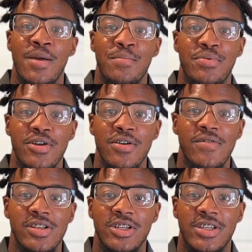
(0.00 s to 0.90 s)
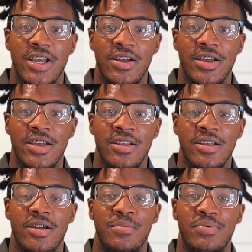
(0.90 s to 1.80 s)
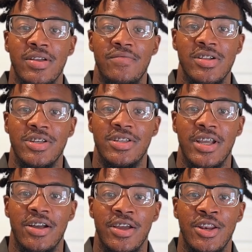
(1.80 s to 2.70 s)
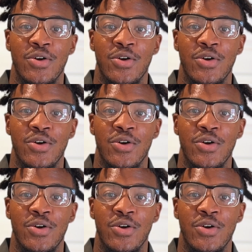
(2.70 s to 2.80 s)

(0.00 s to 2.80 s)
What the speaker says: pure vegetarian, complete vegetarian,